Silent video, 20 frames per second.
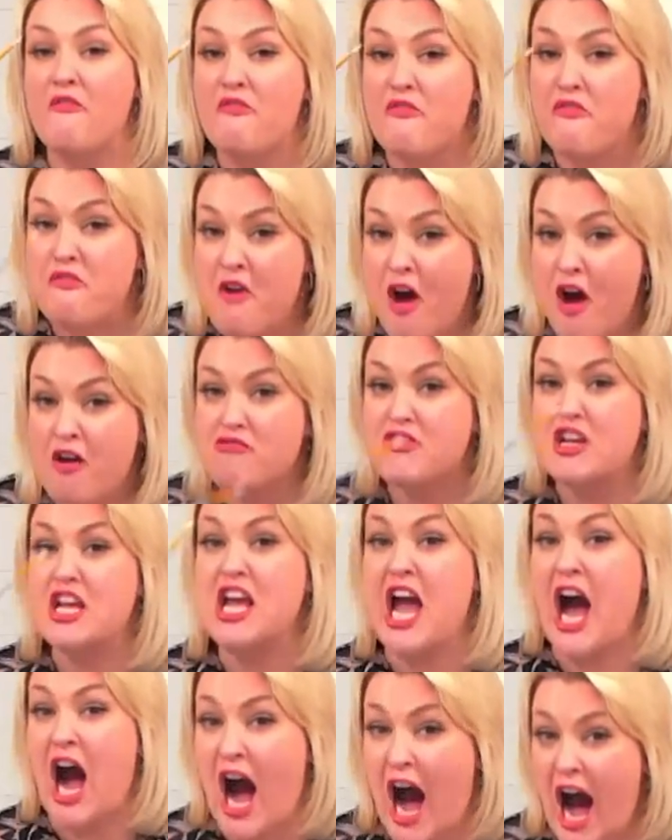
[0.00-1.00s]
very
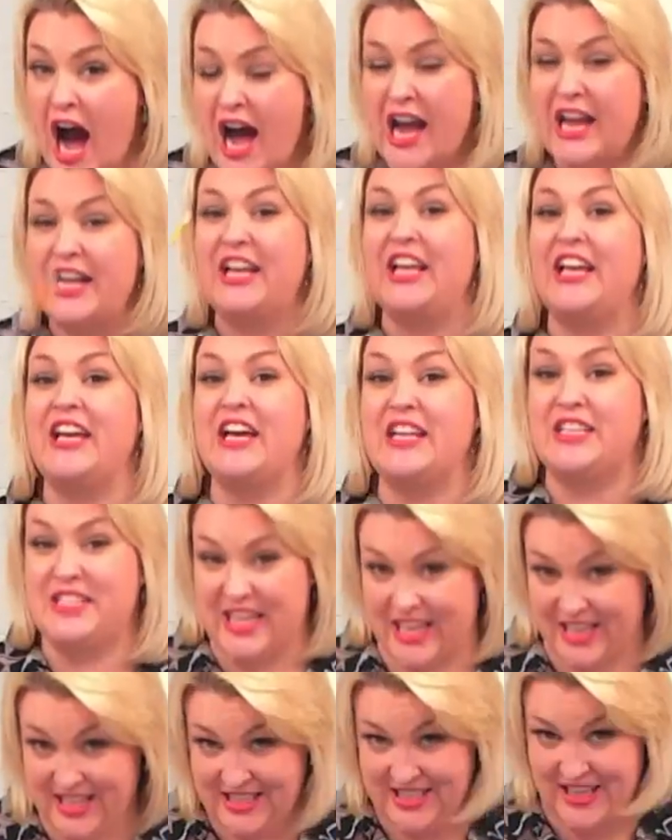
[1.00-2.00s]
highly
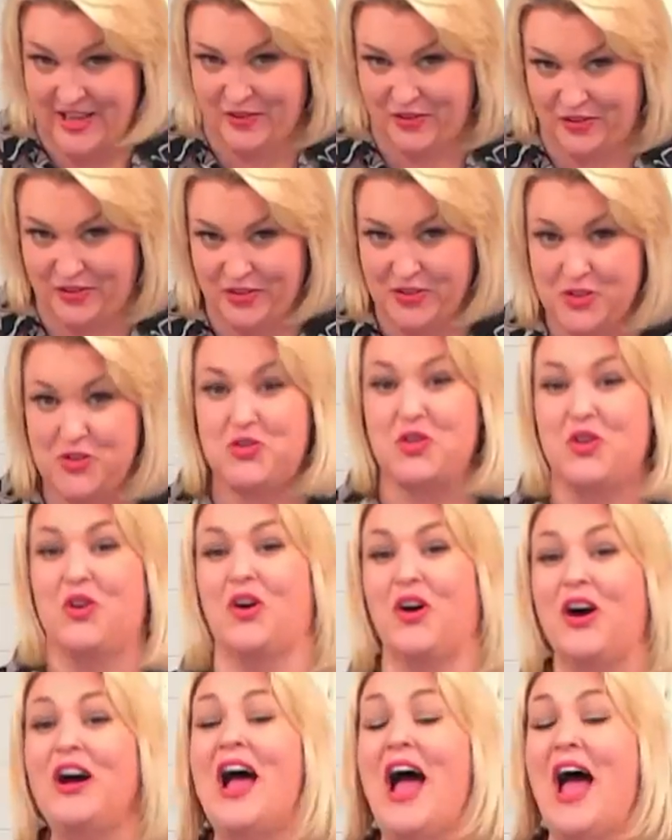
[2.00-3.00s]
addictive.
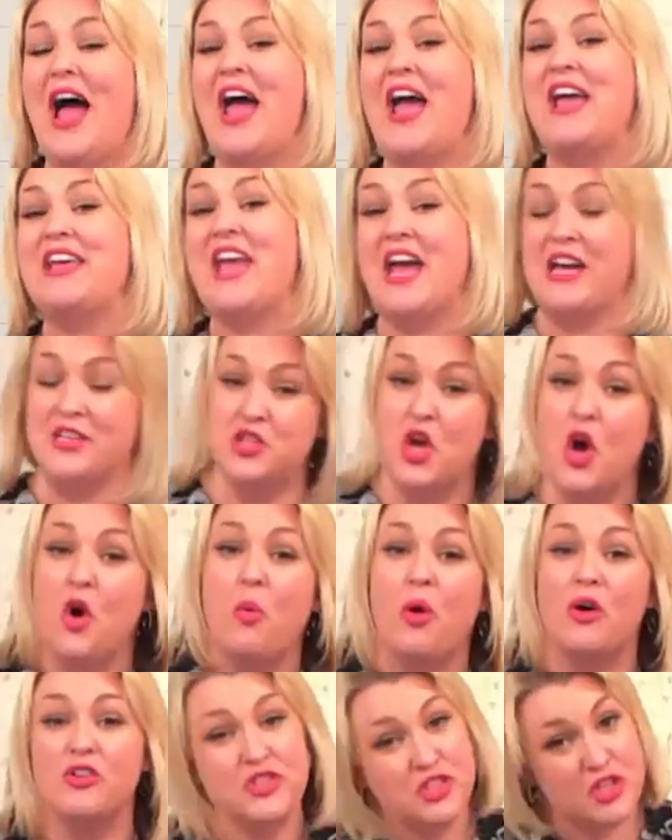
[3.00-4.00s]
So, uh, yes,
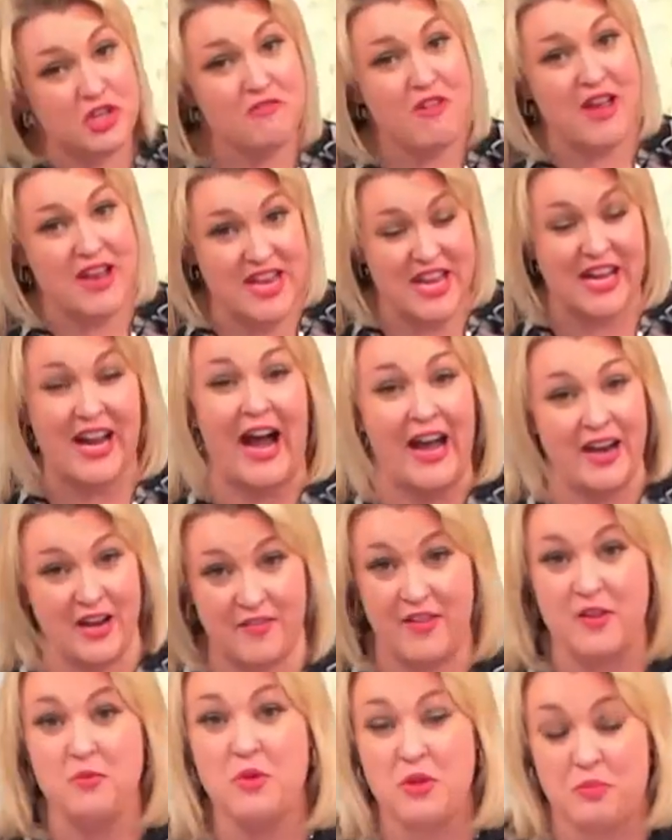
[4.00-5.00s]
once you're in, you're kind
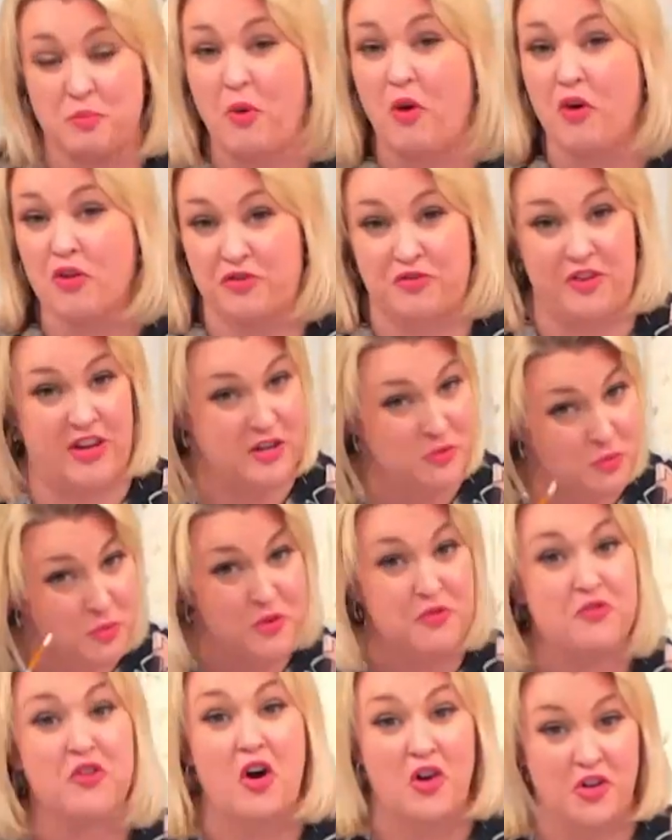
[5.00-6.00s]
of in with both feet, and
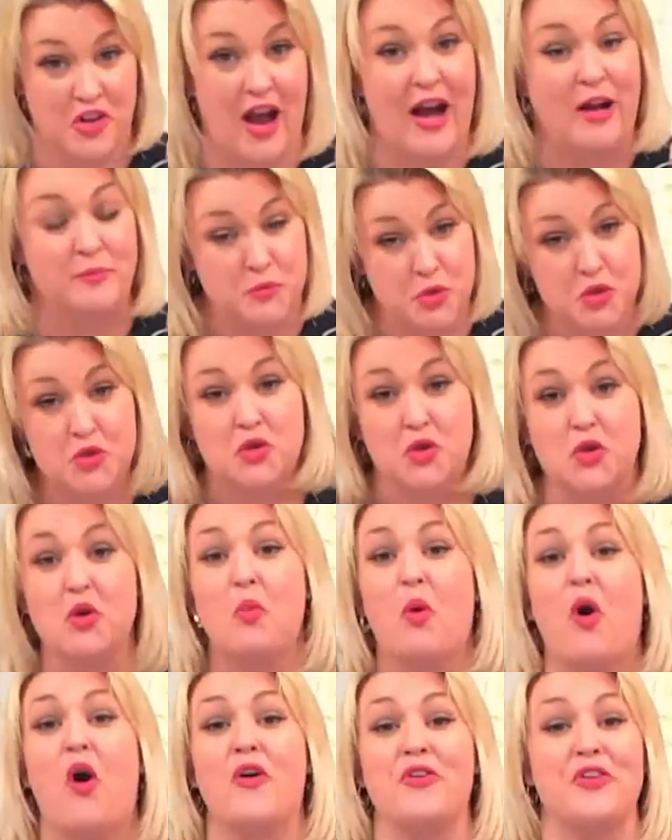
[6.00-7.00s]
we've got you. I'm just going to
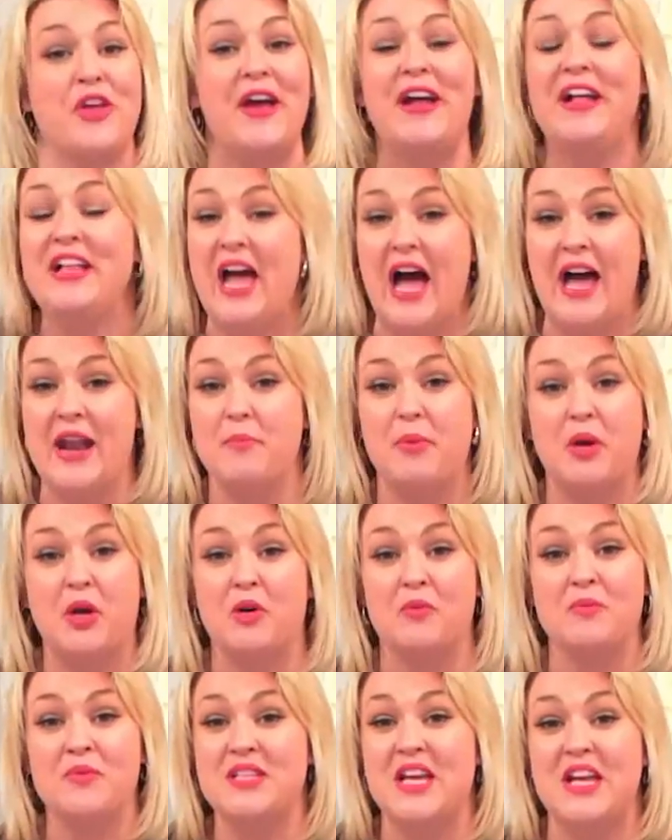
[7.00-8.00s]
warn you. And it
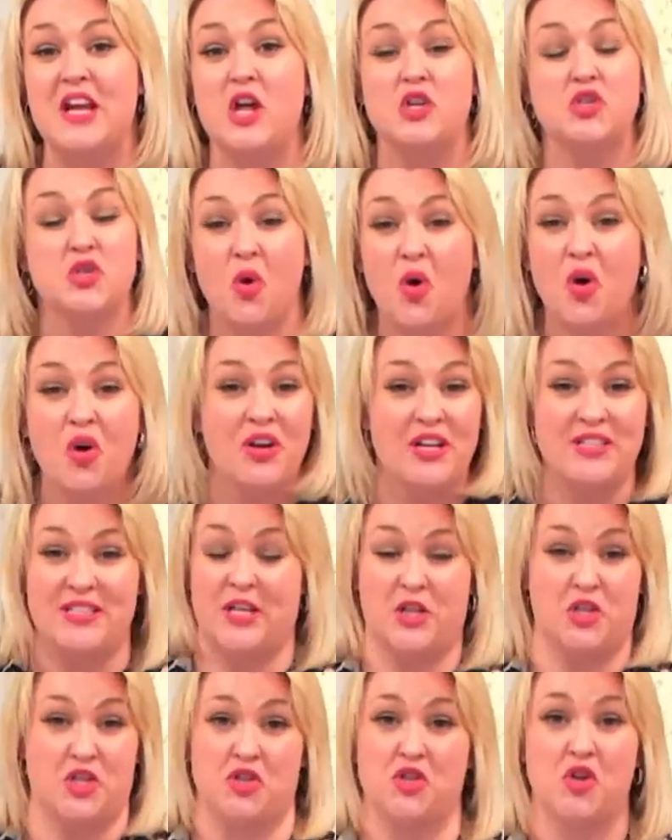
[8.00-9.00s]
becomes a, a total
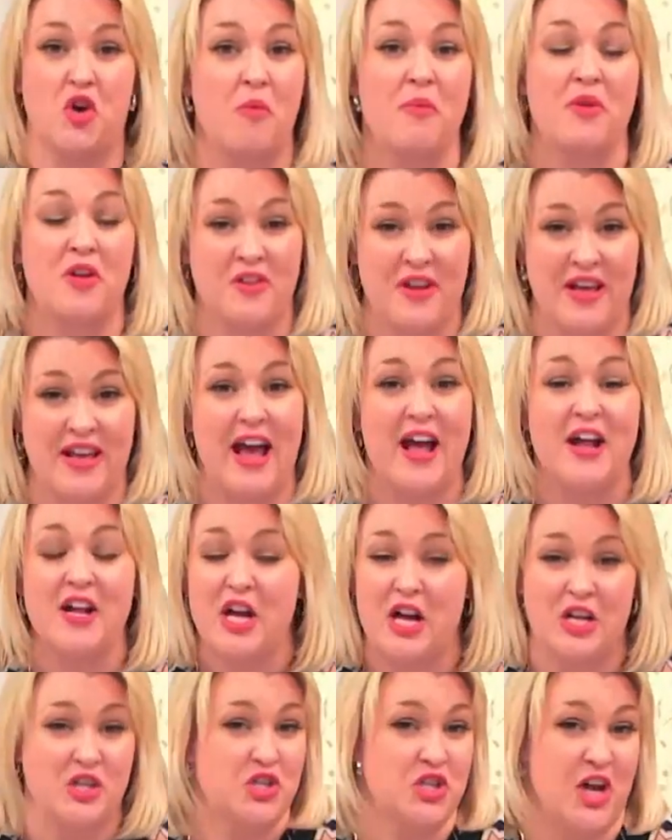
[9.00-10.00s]
addiction, coming on here
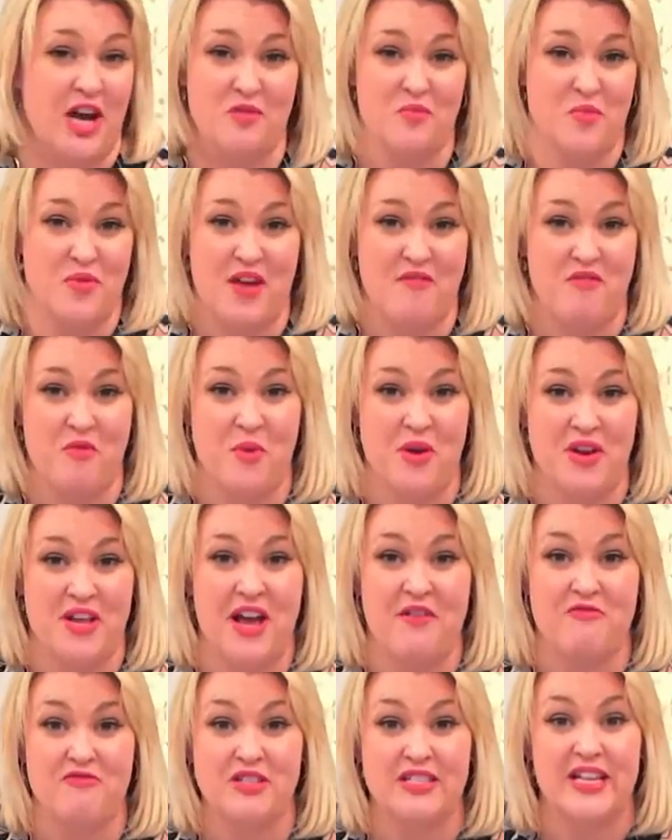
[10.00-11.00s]
and chatting with everybody
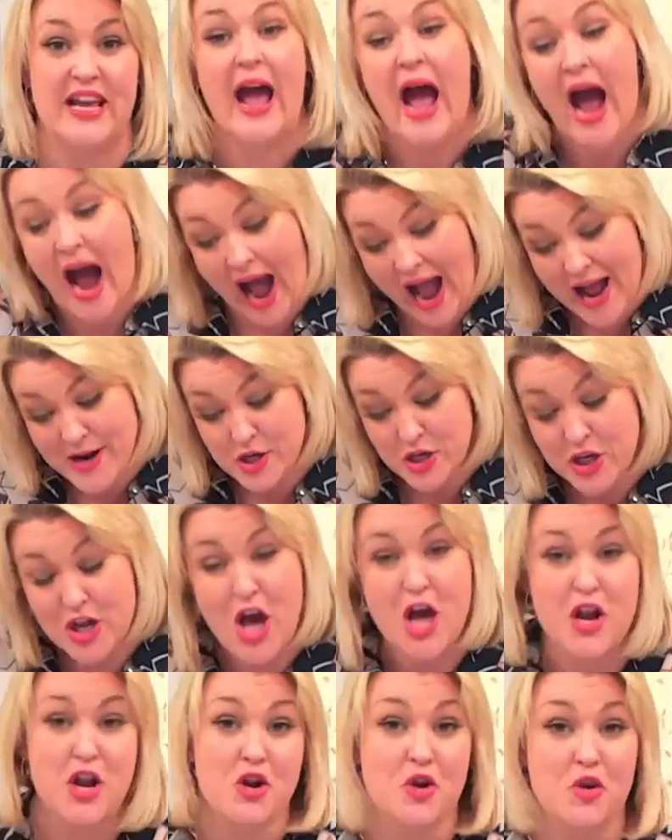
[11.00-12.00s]
every day and
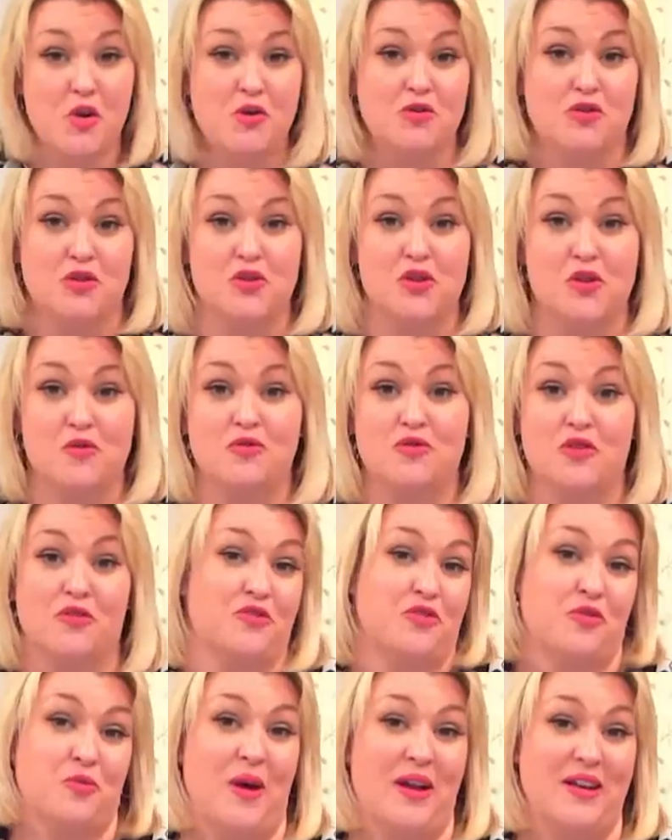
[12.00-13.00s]
learning loads of new stuff
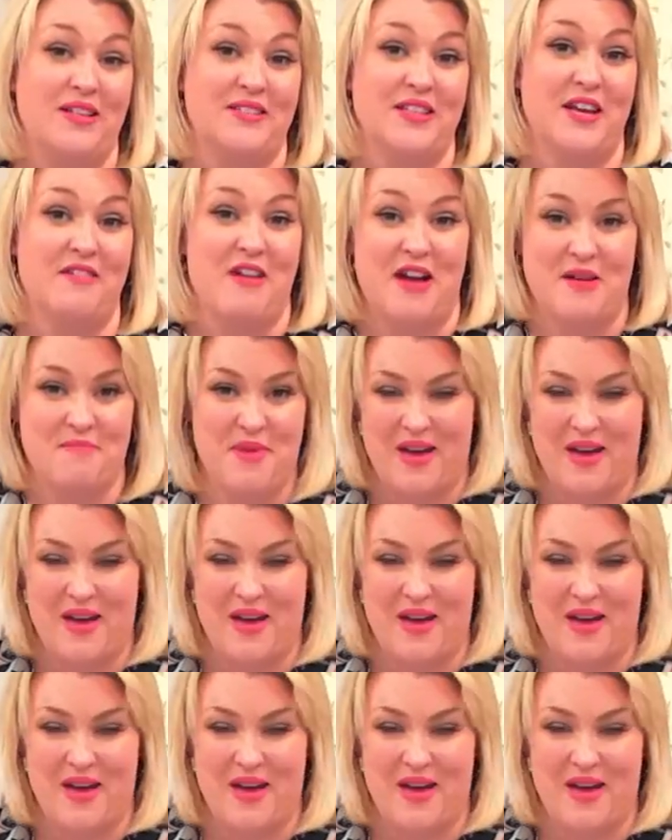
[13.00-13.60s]
as well. Isn't that right,